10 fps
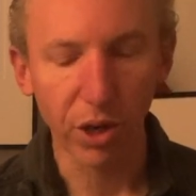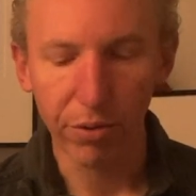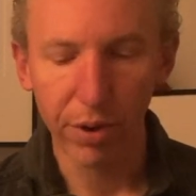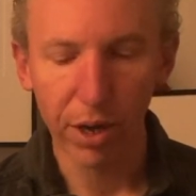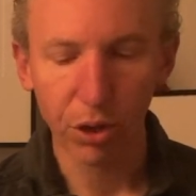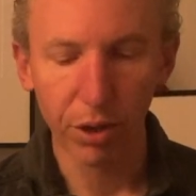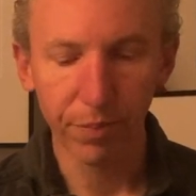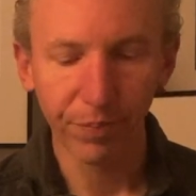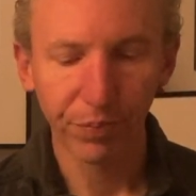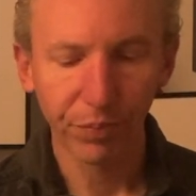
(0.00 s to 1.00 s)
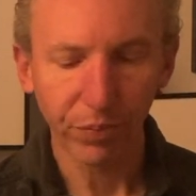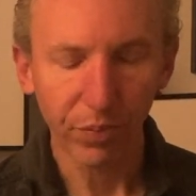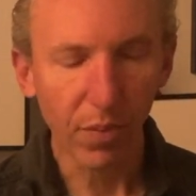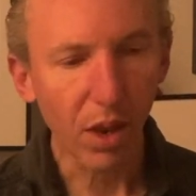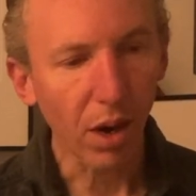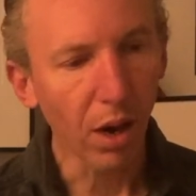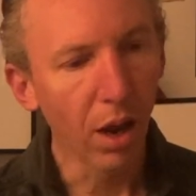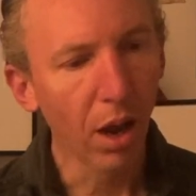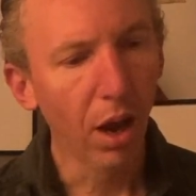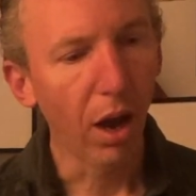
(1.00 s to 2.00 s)
generation
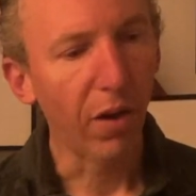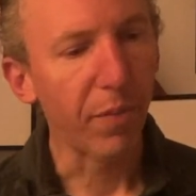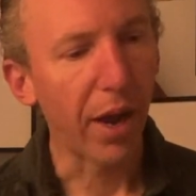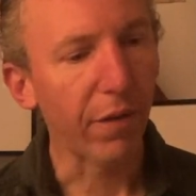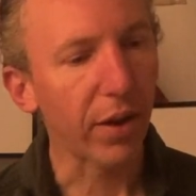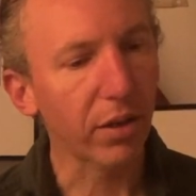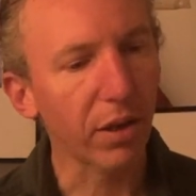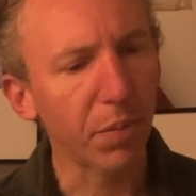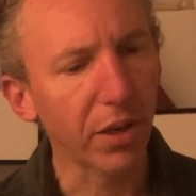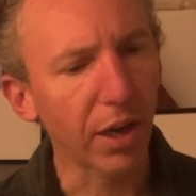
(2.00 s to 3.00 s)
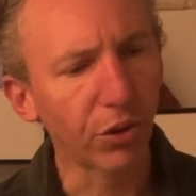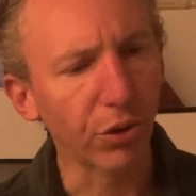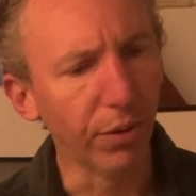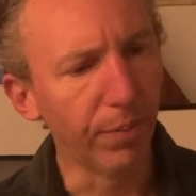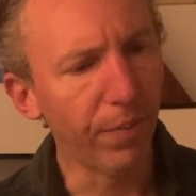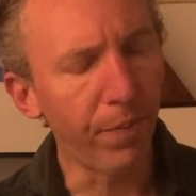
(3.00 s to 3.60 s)
of manifested potential,